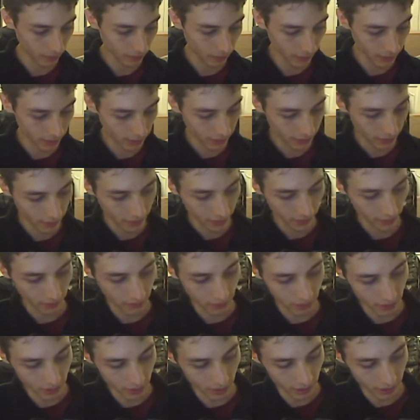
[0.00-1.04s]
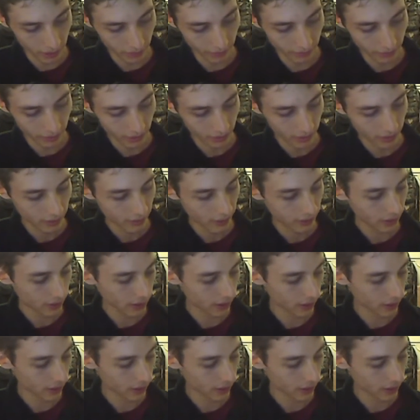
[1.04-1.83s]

but they should have had